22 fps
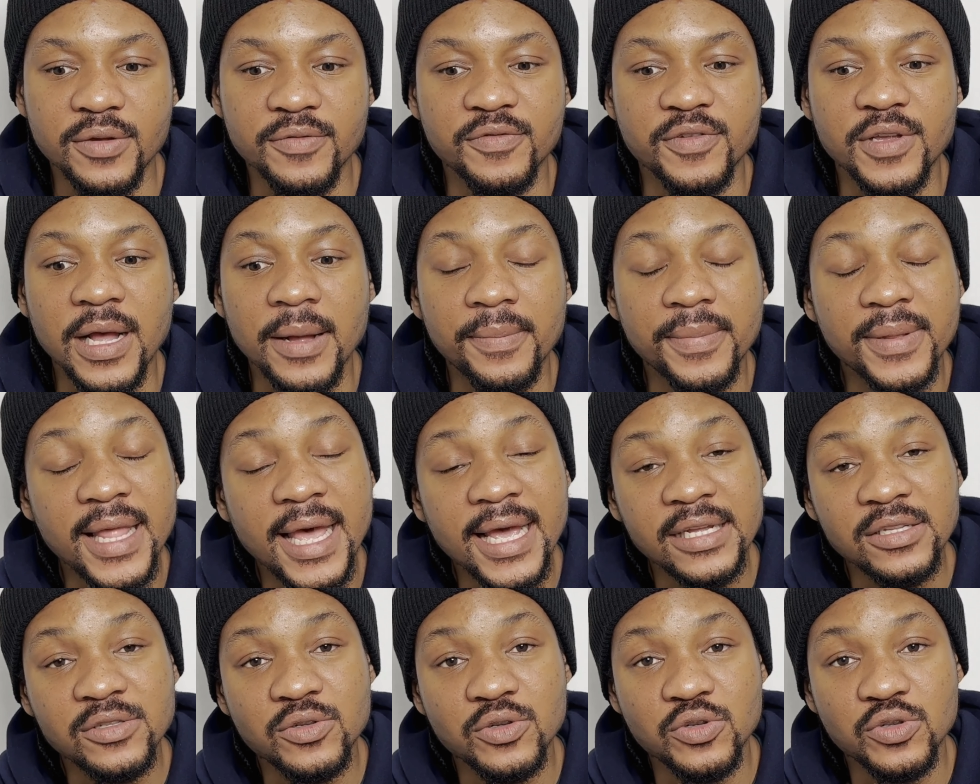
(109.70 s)
if you're
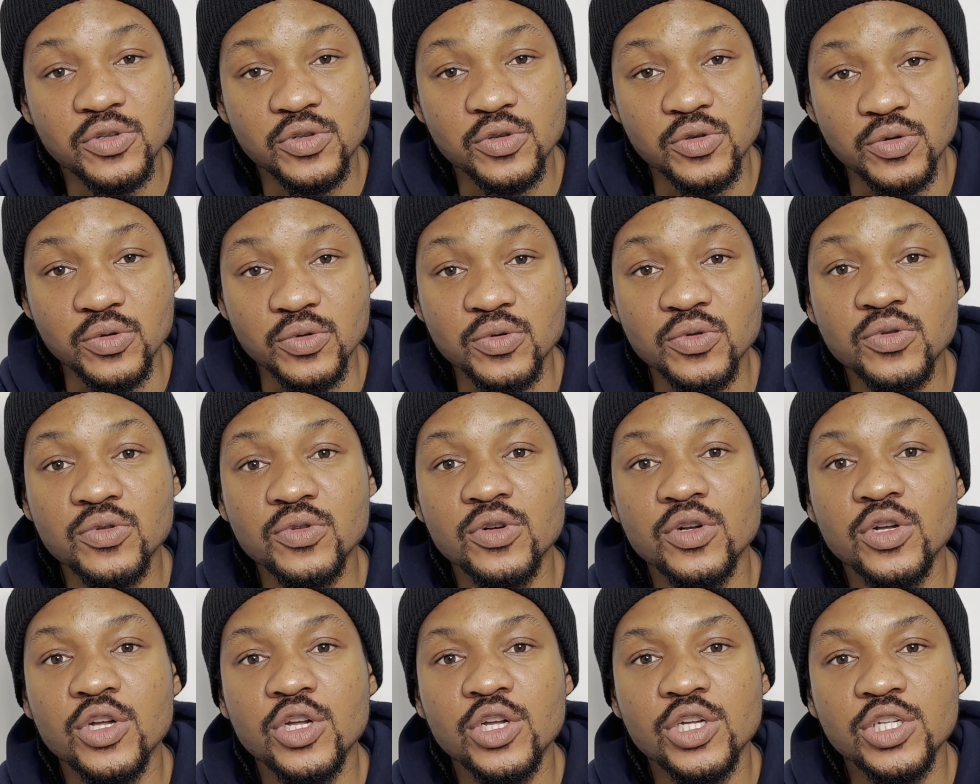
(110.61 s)
applying to
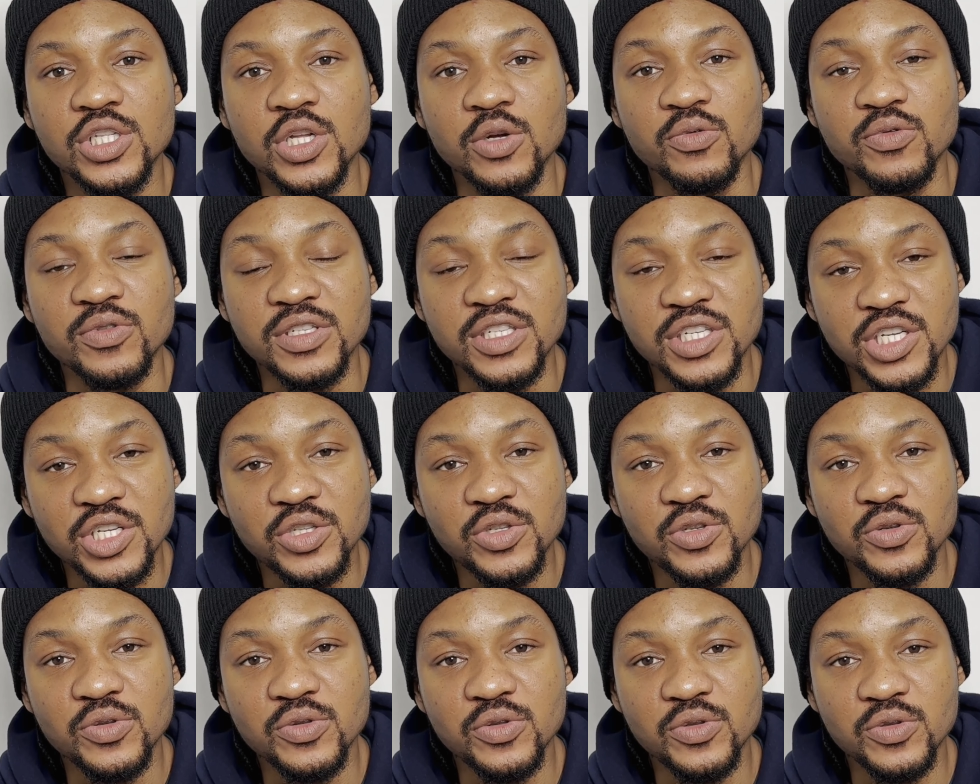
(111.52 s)
school, they will
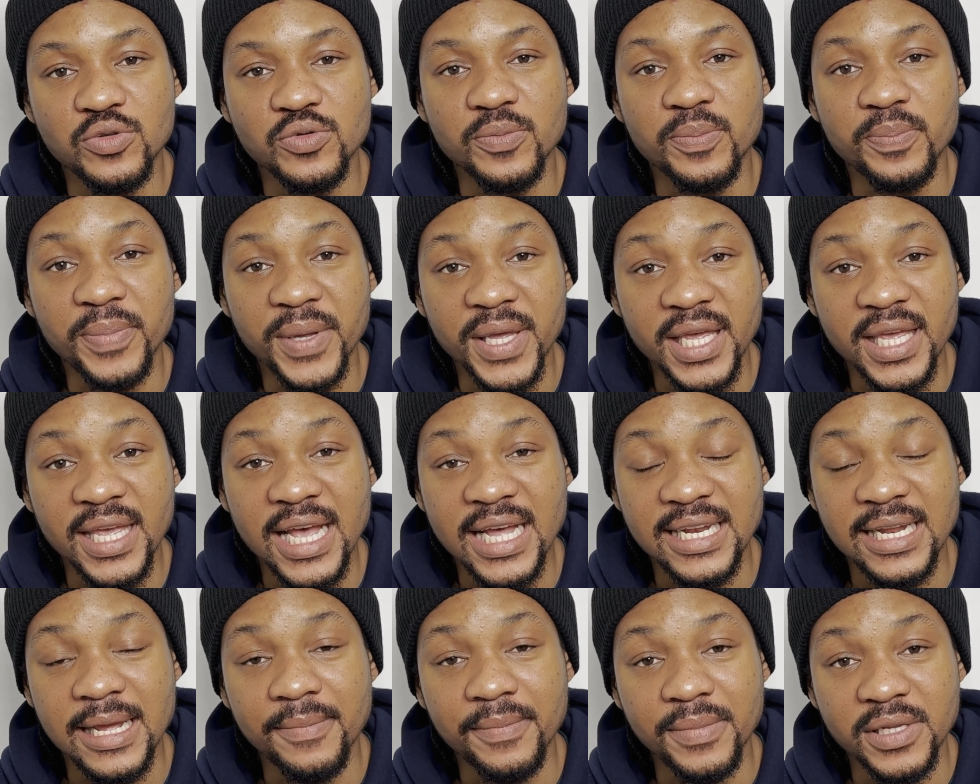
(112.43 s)
need you to
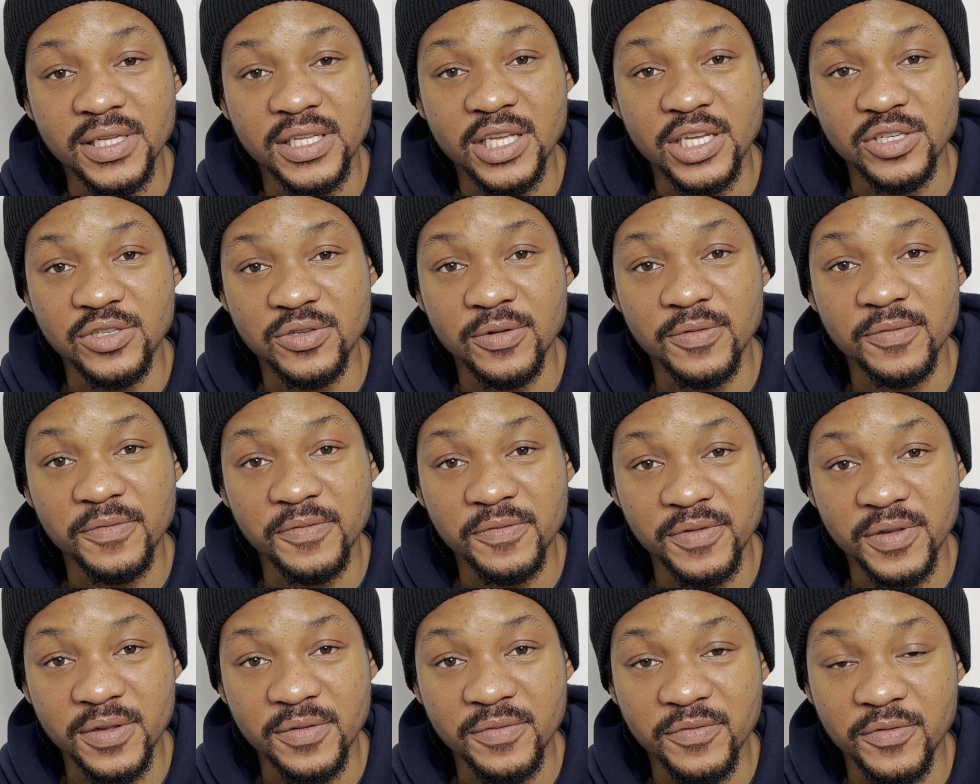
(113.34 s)
pay an application
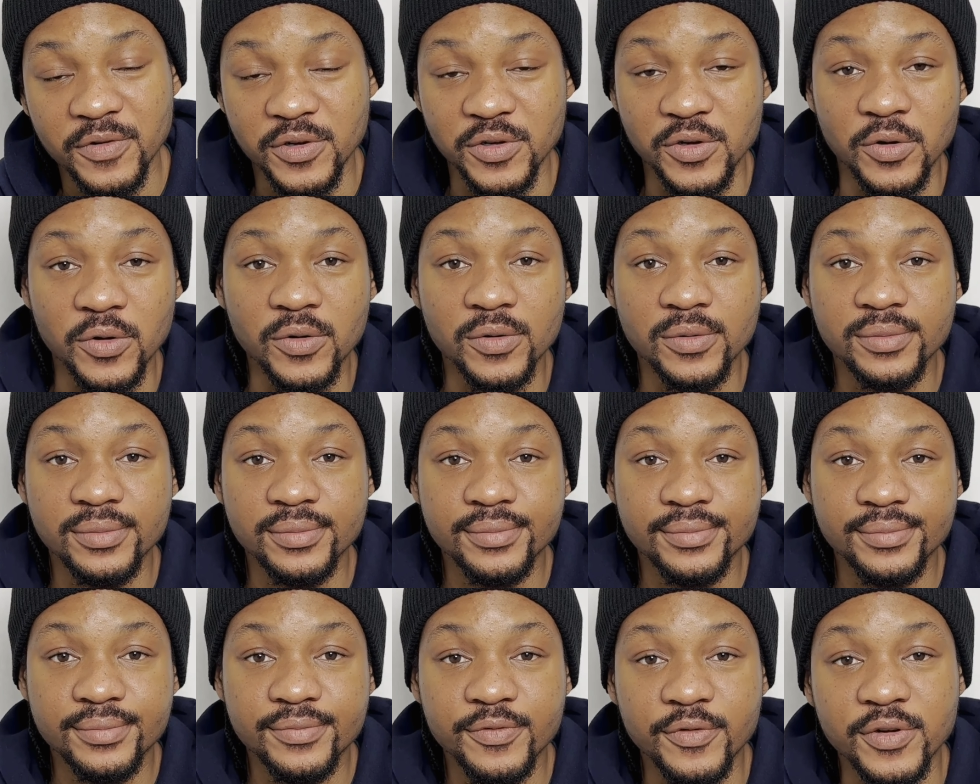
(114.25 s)
fee for
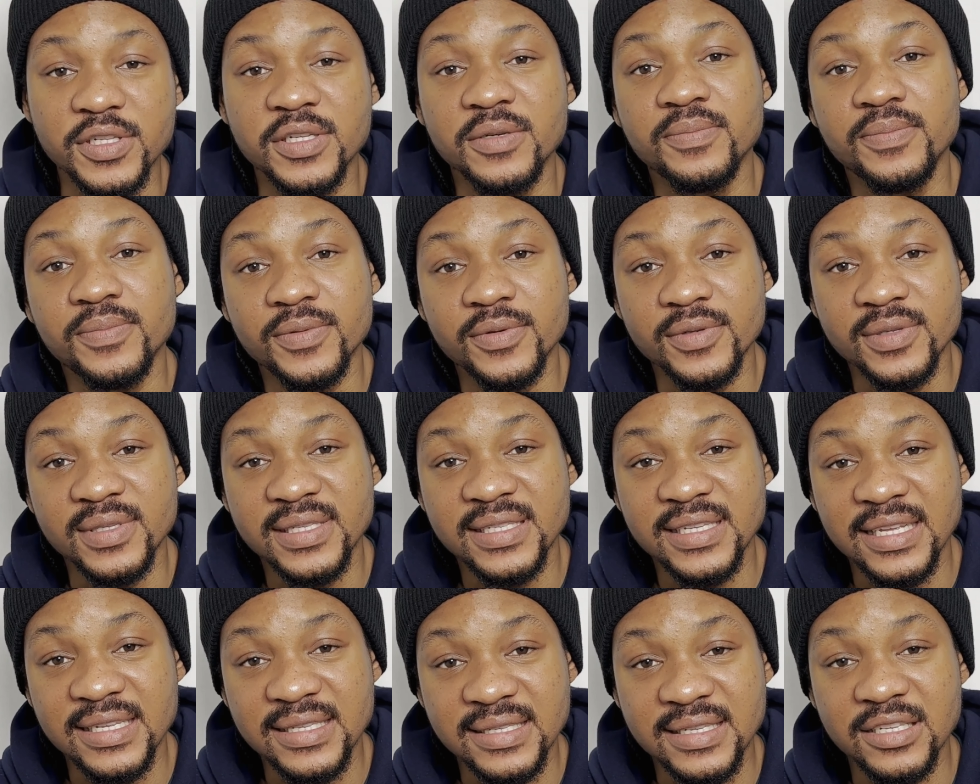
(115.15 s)
the
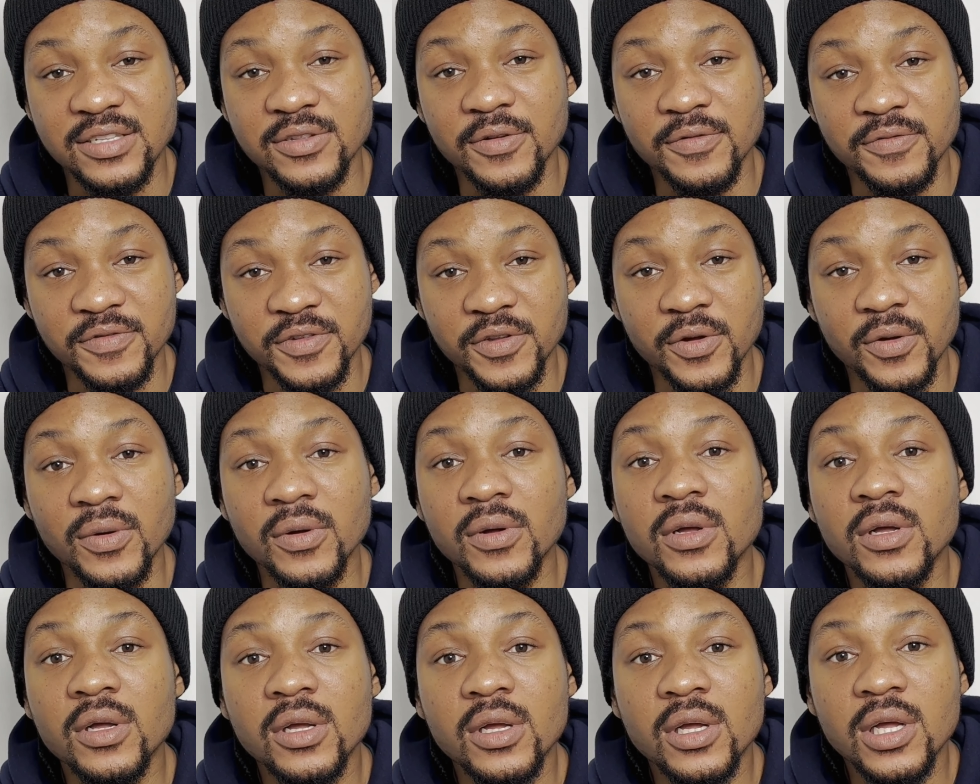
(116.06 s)
processing of
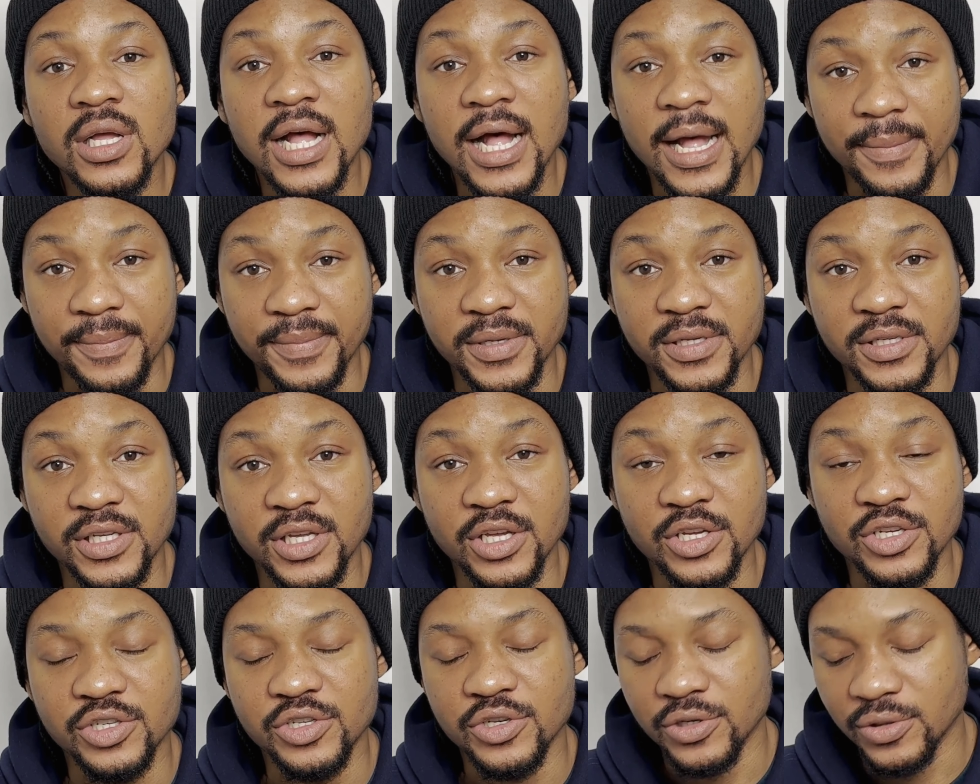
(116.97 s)
your
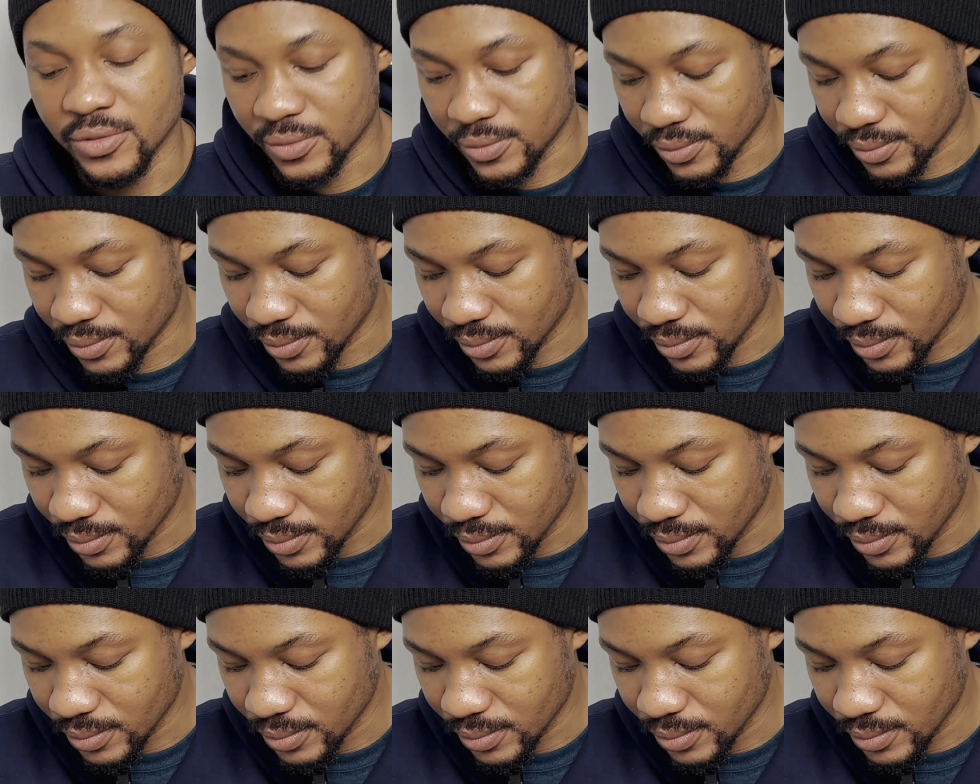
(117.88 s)
application.